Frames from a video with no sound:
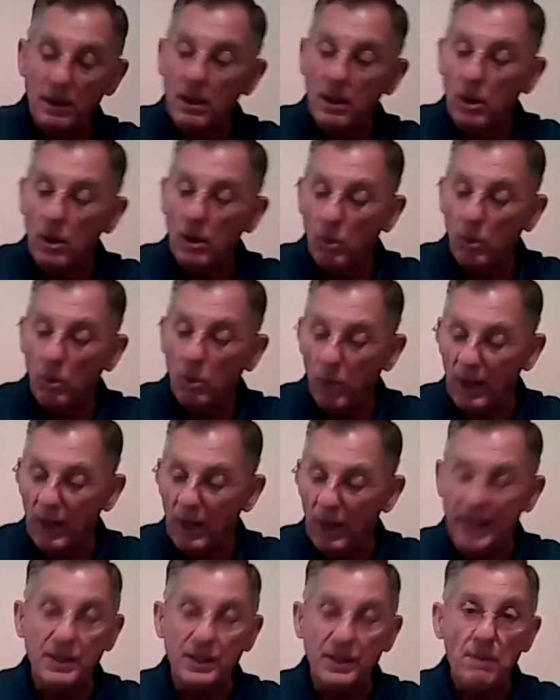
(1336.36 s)
Whereas
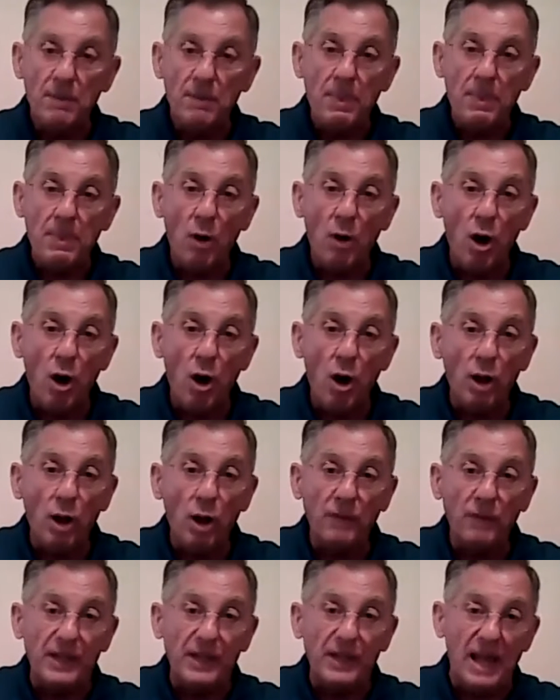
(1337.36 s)
all of the
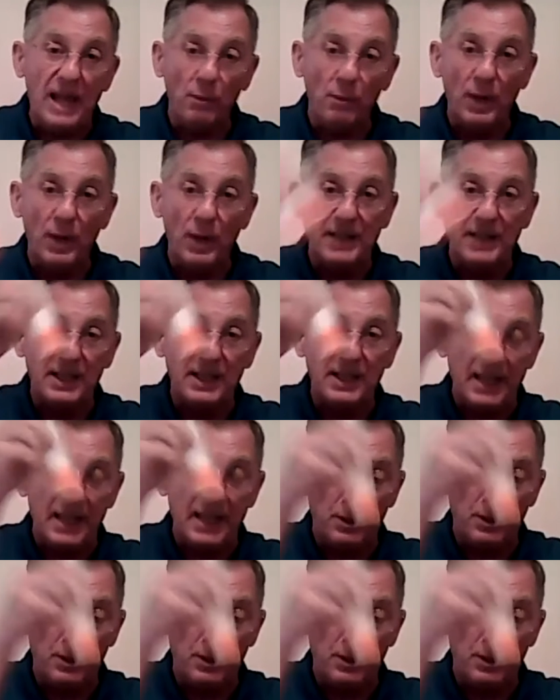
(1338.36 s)
gamma rays that enter the